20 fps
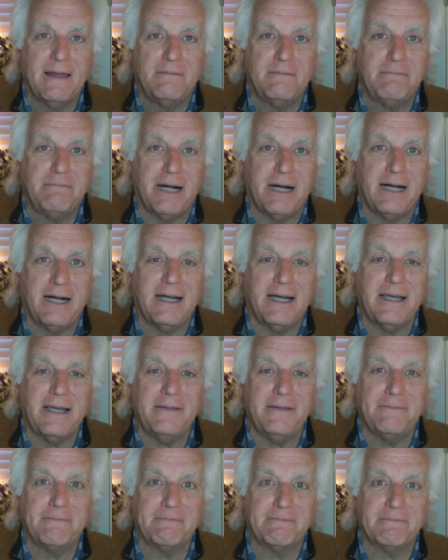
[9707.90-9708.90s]

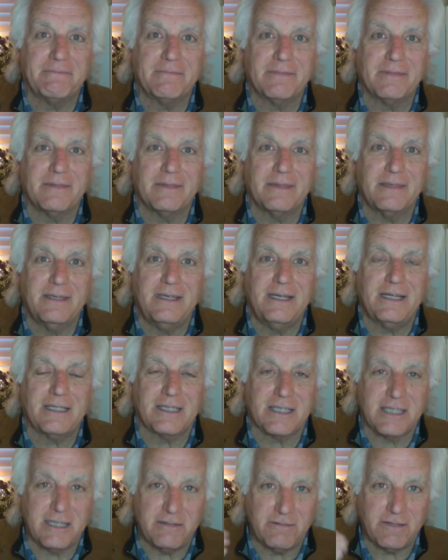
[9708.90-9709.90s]
by a
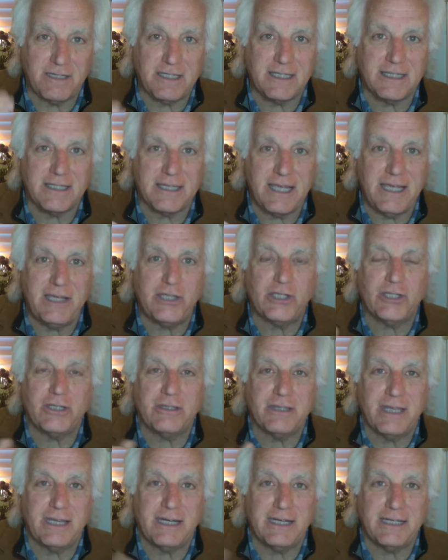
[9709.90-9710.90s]

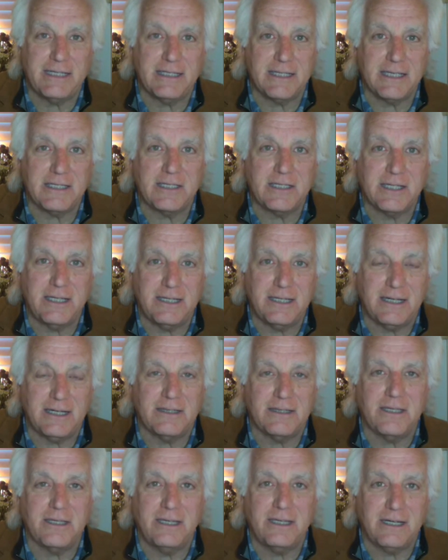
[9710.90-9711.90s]
civilization that existed
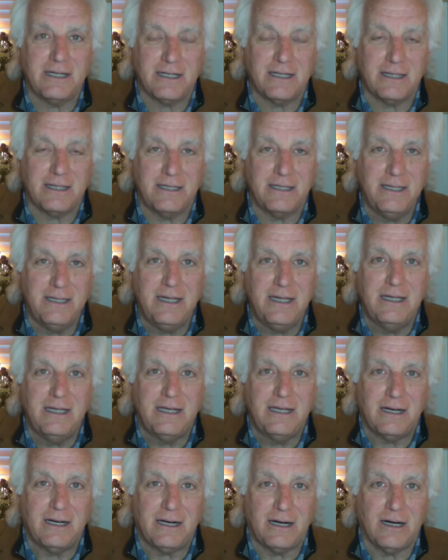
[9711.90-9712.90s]
on the, on
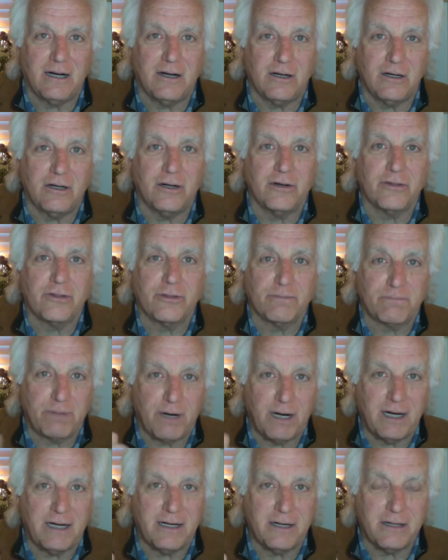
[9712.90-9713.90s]
our earth
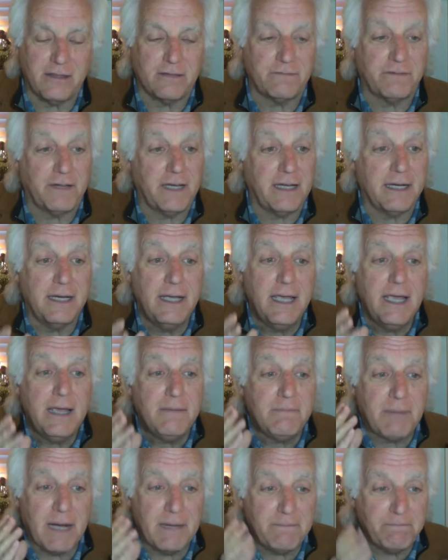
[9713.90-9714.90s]
prior to the flood.
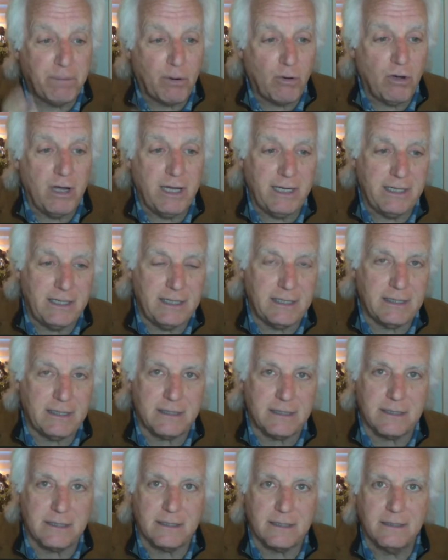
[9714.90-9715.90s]
My point
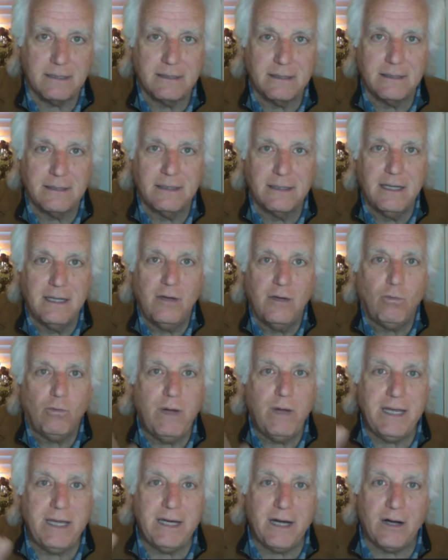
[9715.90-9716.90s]
is,
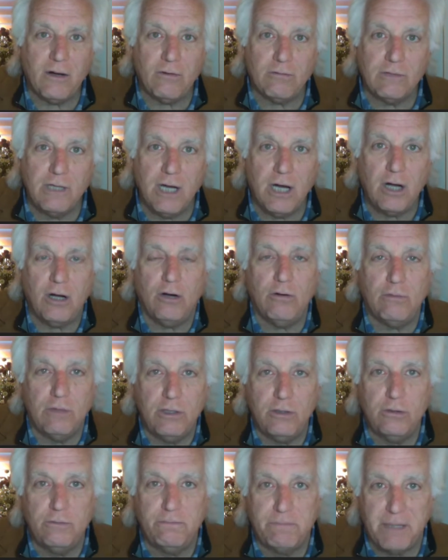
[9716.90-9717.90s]
we don't know
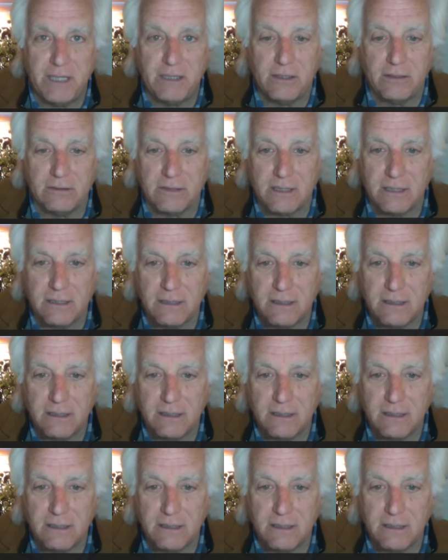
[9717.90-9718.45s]
who built